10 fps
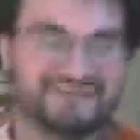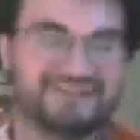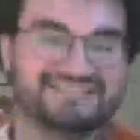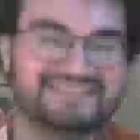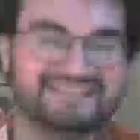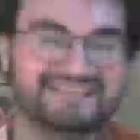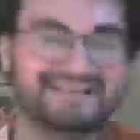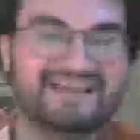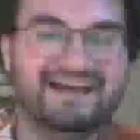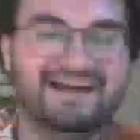City.
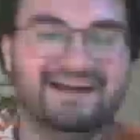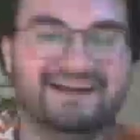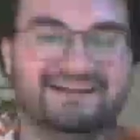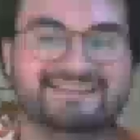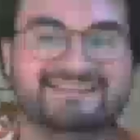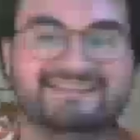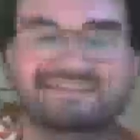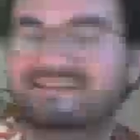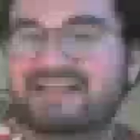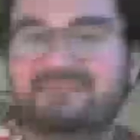The
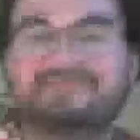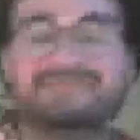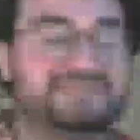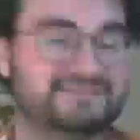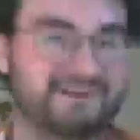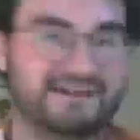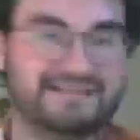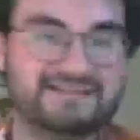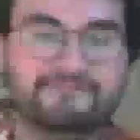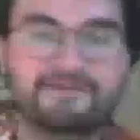climate is very
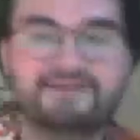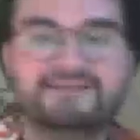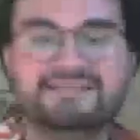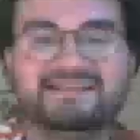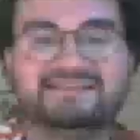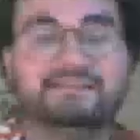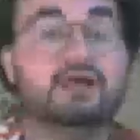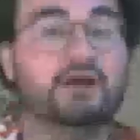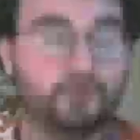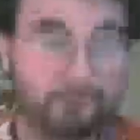different. It's a lot
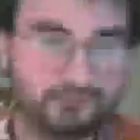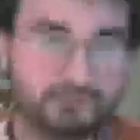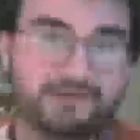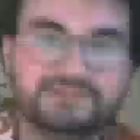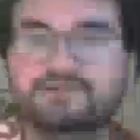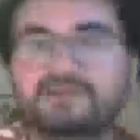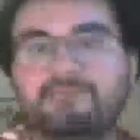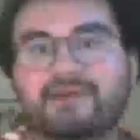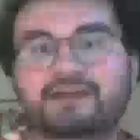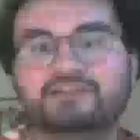colder, as you can
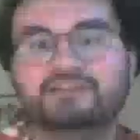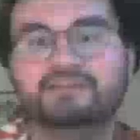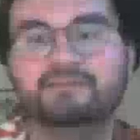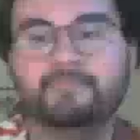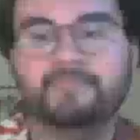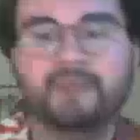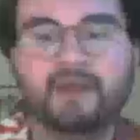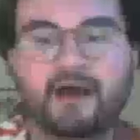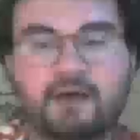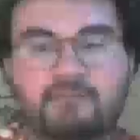imagine,
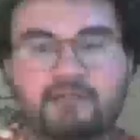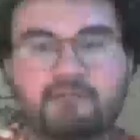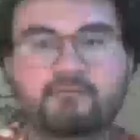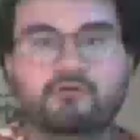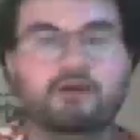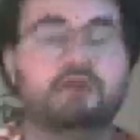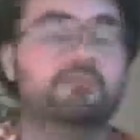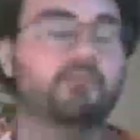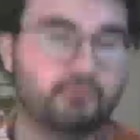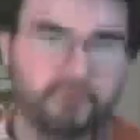a lot more
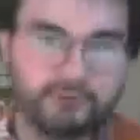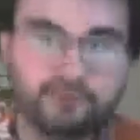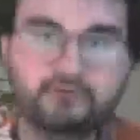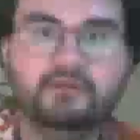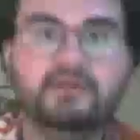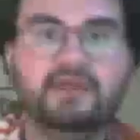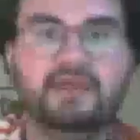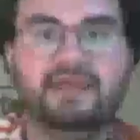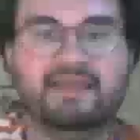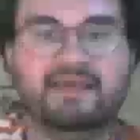arboreal,
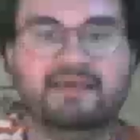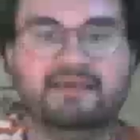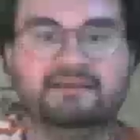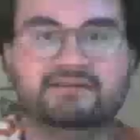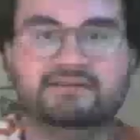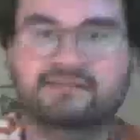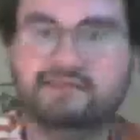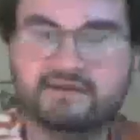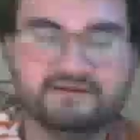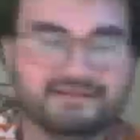and
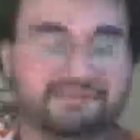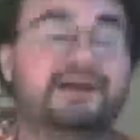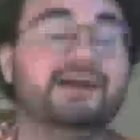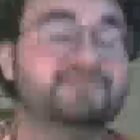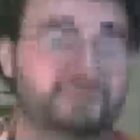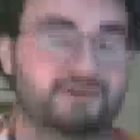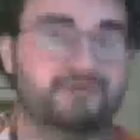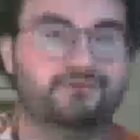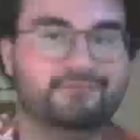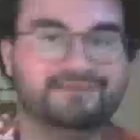there's a lot of snow in the
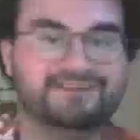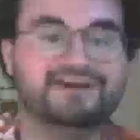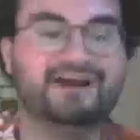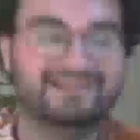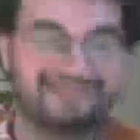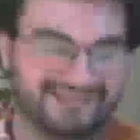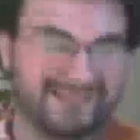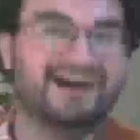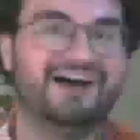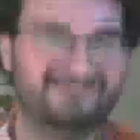winter. A
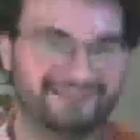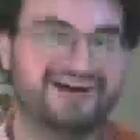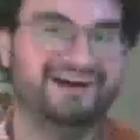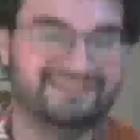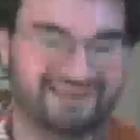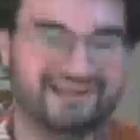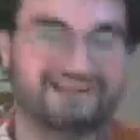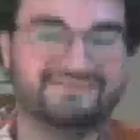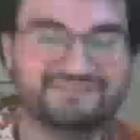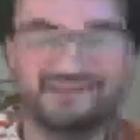lot of
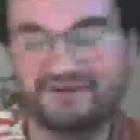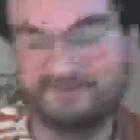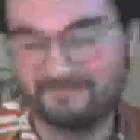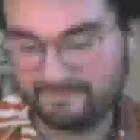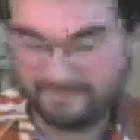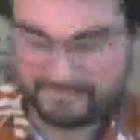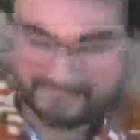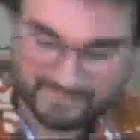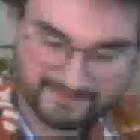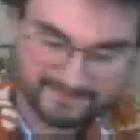snow.
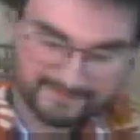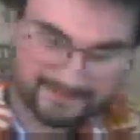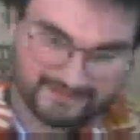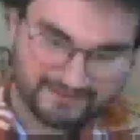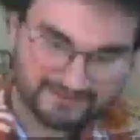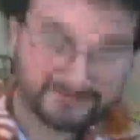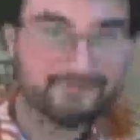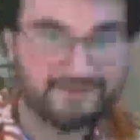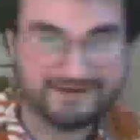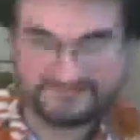So a
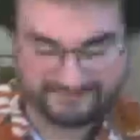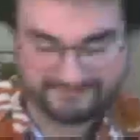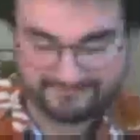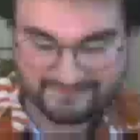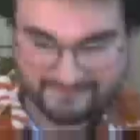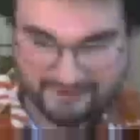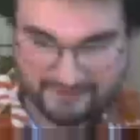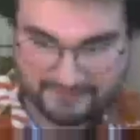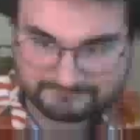very different environment.